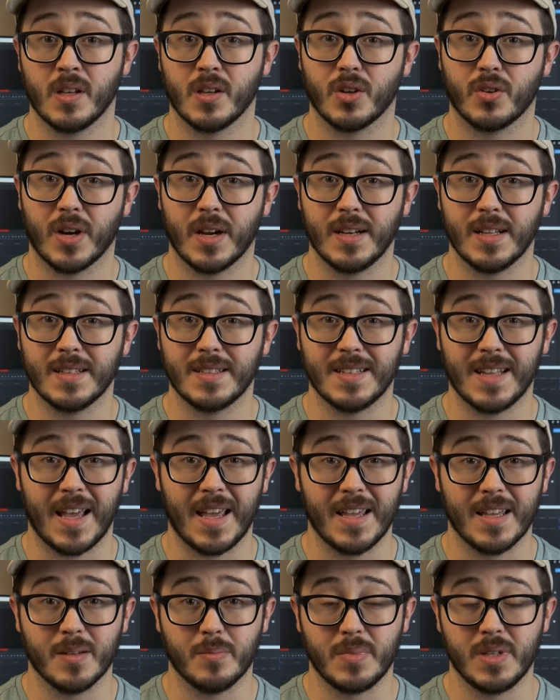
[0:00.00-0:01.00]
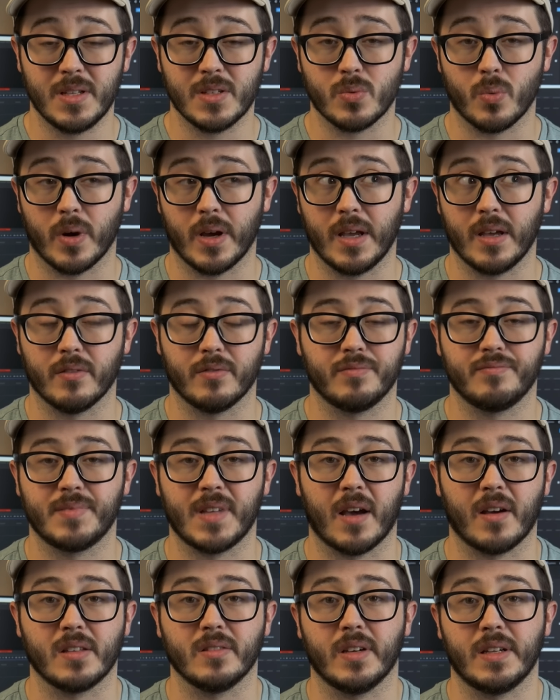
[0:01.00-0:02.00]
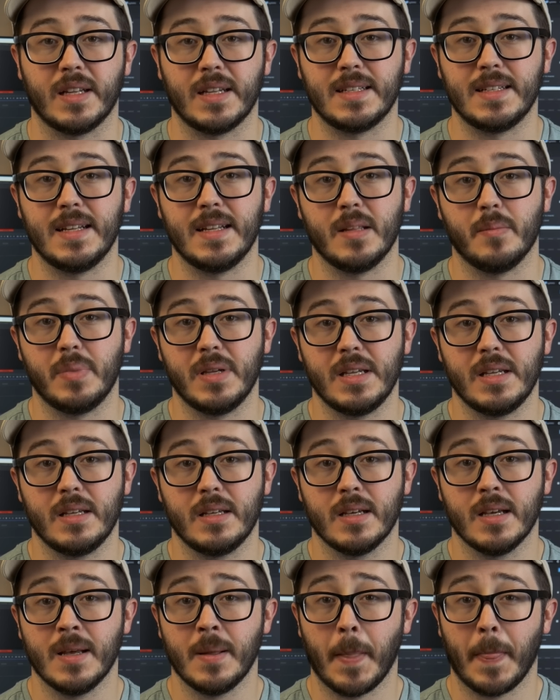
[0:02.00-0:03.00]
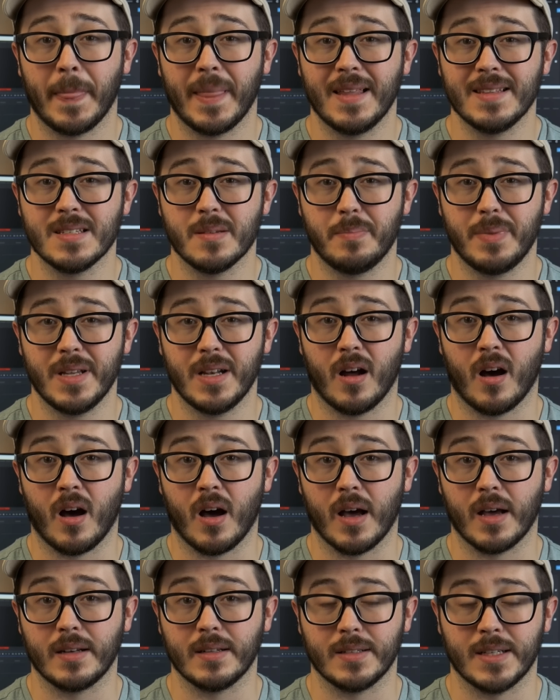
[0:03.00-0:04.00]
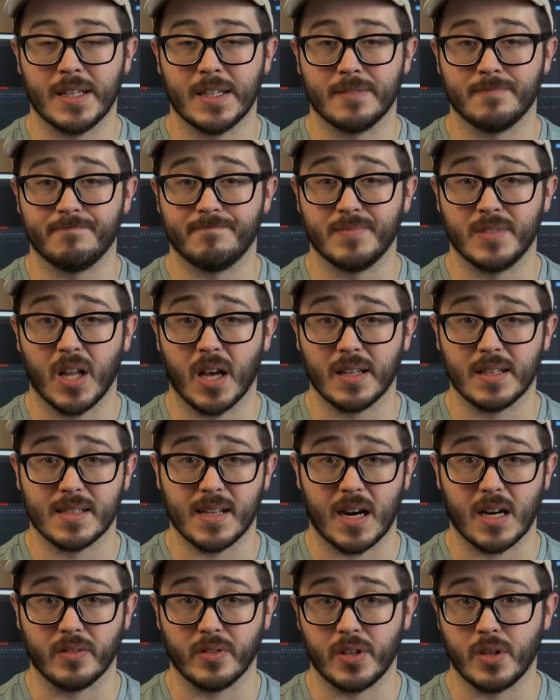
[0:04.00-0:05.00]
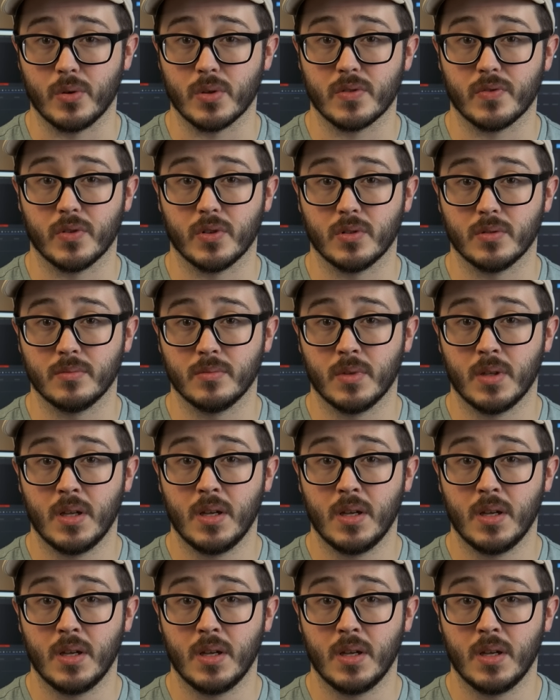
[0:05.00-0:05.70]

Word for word: Granted, AMD's way of calculating TDP is a bit odd and not entirely useful,